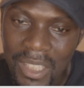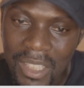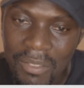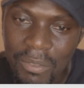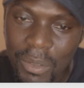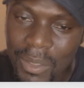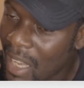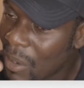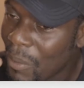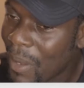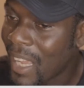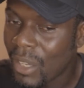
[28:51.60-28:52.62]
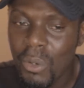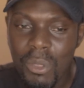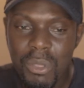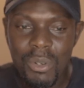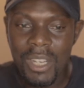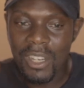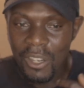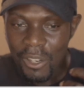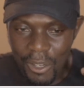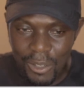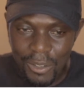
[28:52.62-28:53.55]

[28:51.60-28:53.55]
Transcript: For now, I go through a lot of